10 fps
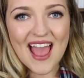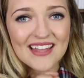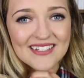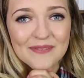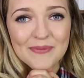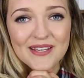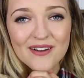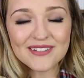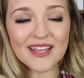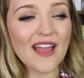And
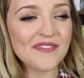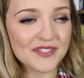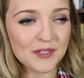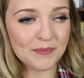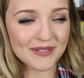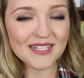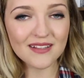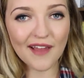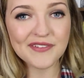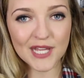because I have such a
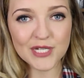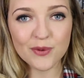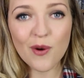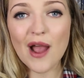busy life schedule,